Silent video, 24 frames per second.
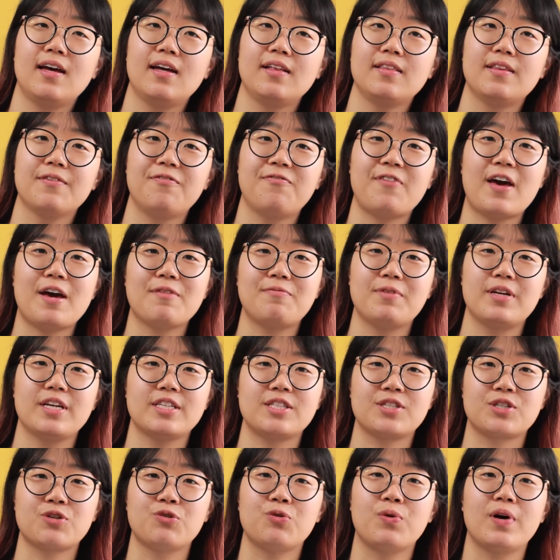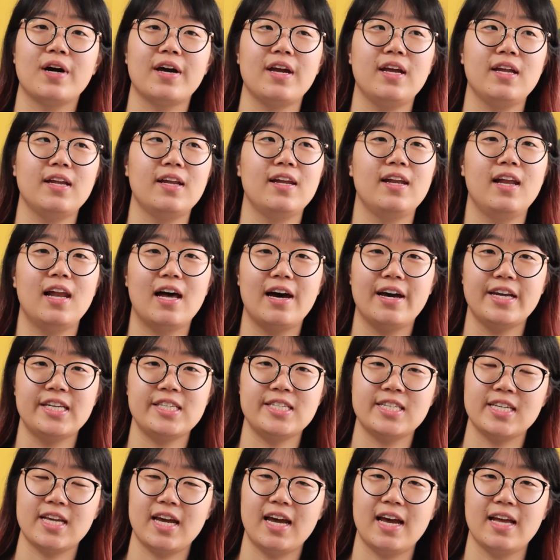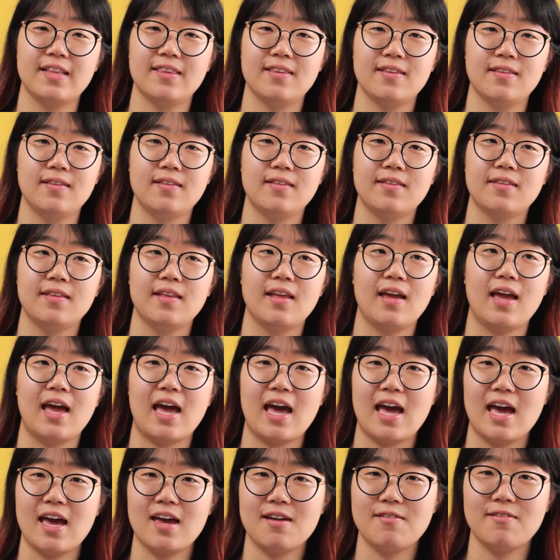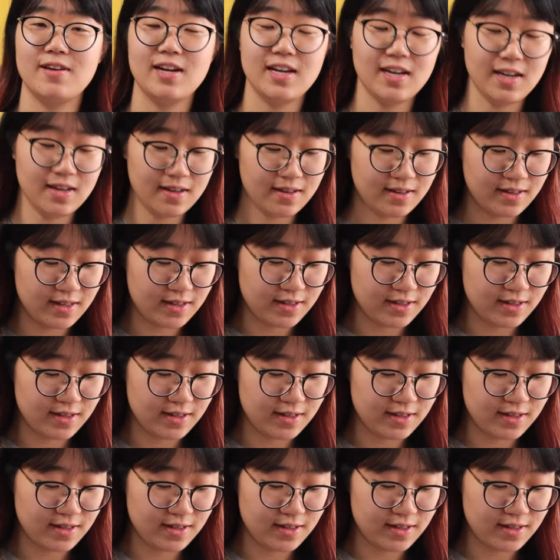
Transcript: the fabric is quite light and airy.